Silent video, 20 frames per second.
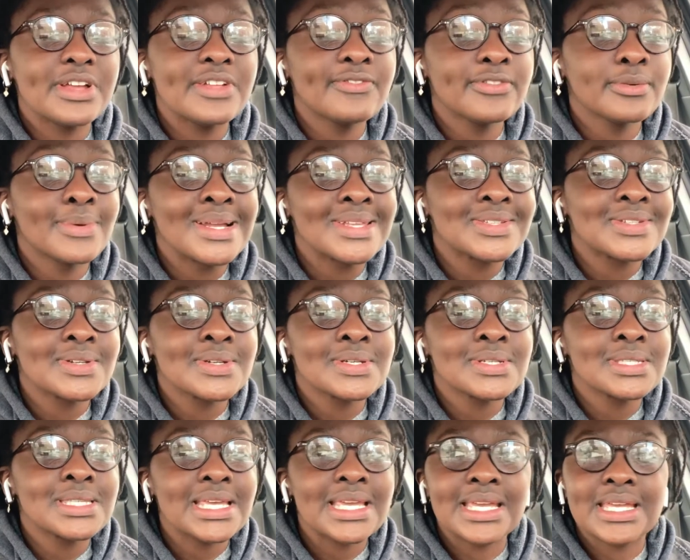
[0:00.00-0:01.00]

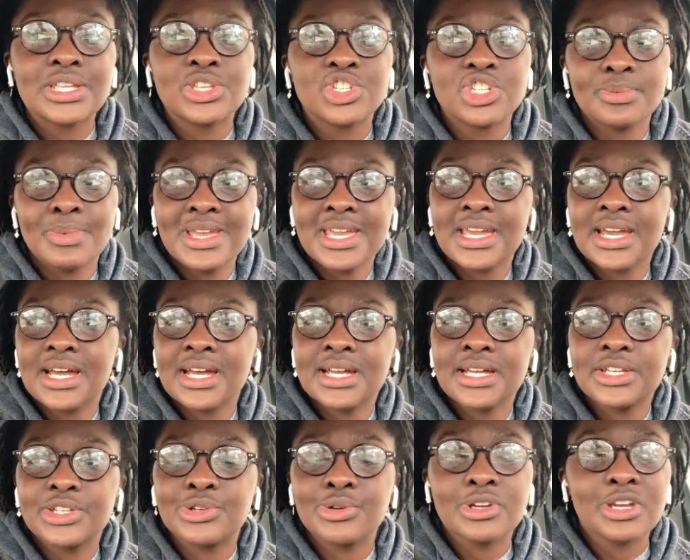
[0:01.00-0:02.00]
influencers in
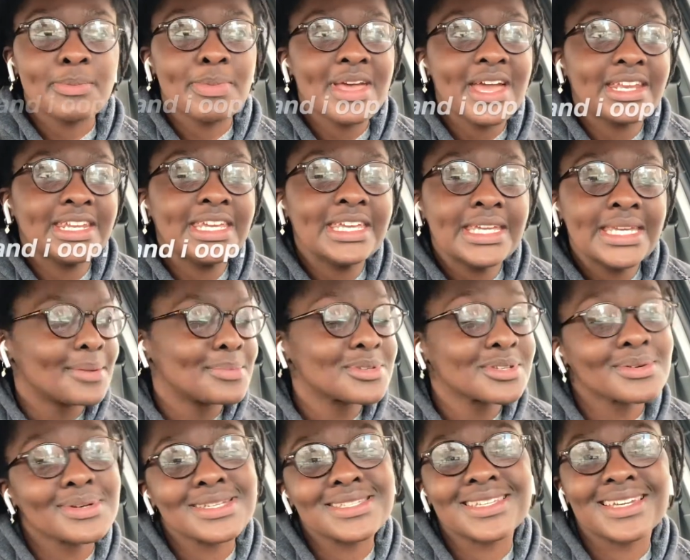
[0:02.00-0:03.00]
Jamaica during a panty. I'm
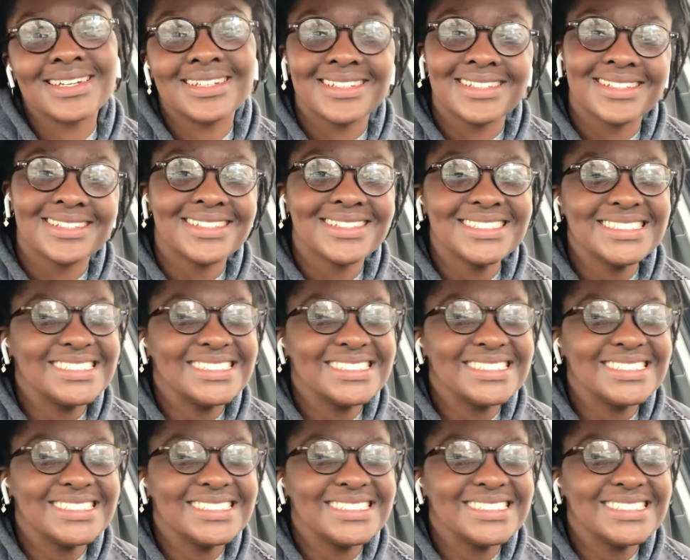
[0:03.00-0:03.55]
so excited.